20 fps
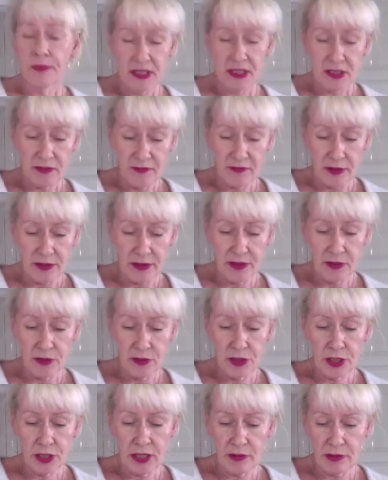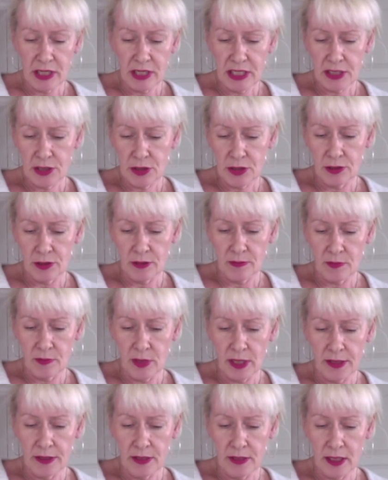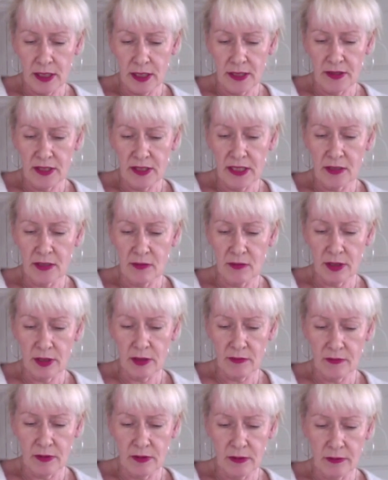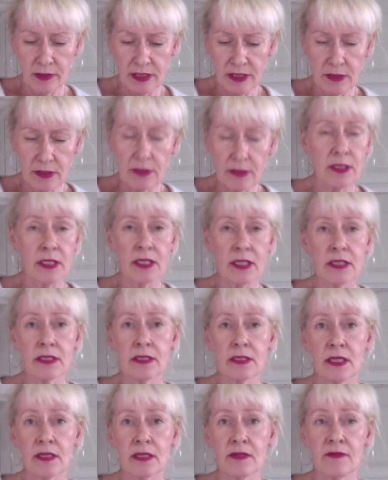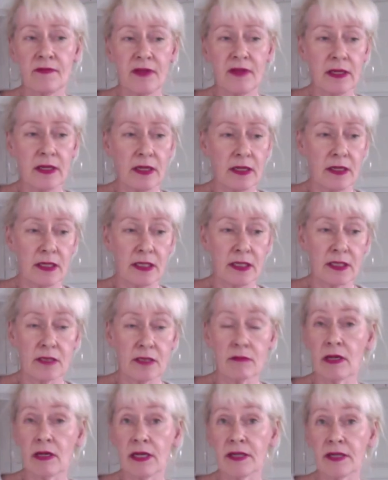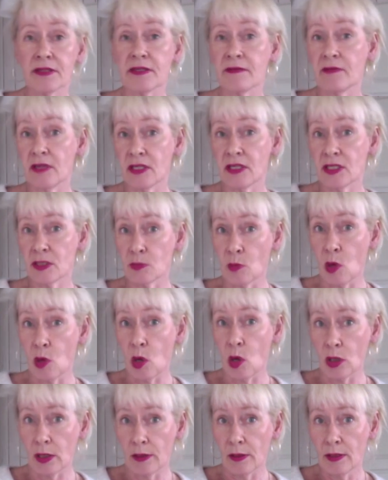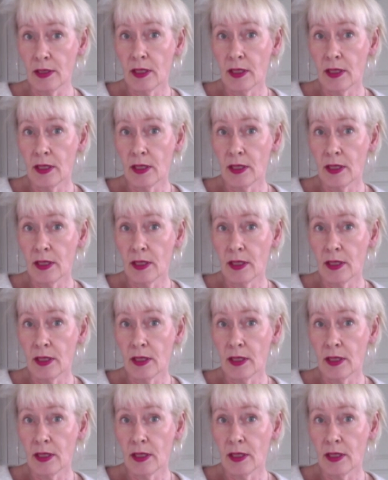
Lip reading: a very huge question, but I think one of the reasons is that Finland is relatively small,